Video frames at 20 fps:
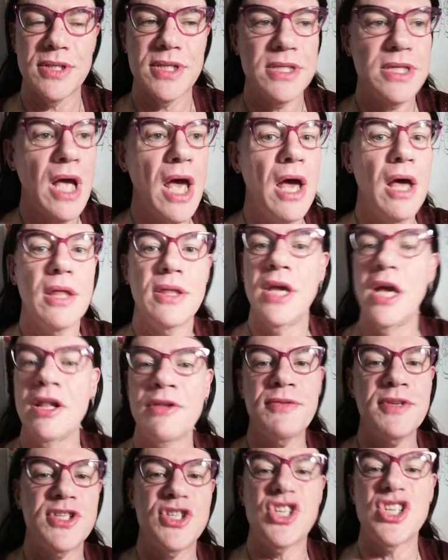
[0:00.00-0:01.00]
So the
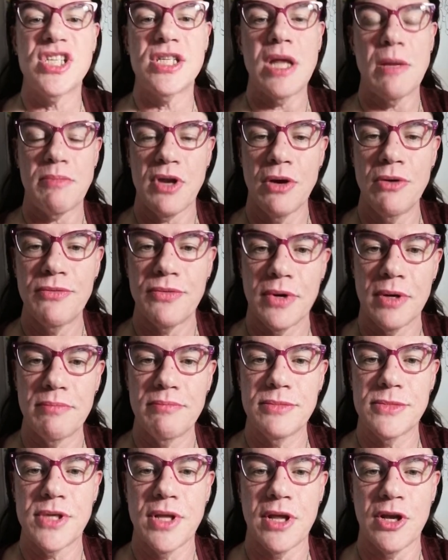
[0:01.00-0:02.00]
elephants just stepped over it,
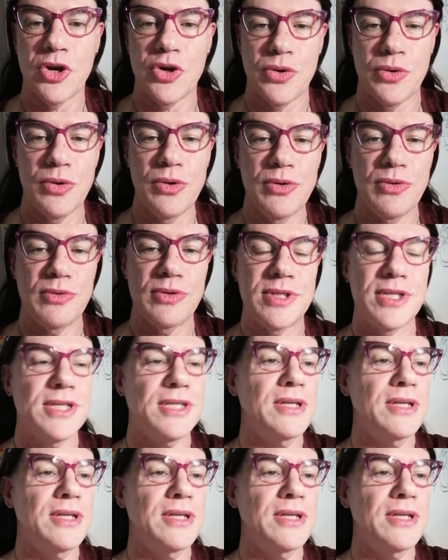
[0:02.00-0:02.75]
so they cruised.